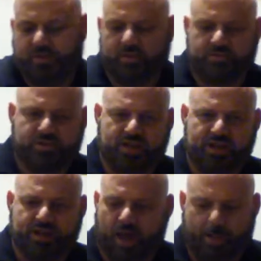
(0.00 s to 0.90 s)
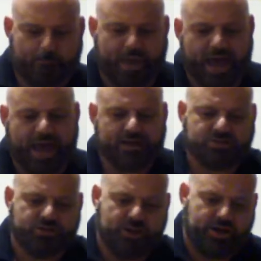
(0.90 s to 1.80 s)
To get it compact
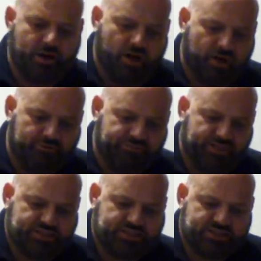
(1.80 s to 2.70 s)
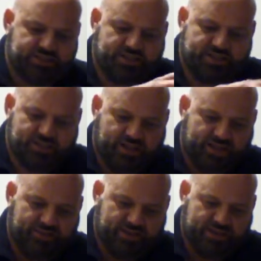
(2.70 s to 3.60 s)
so that it all fits
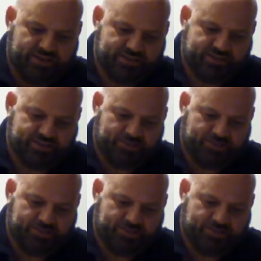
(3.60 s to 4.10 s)
like this,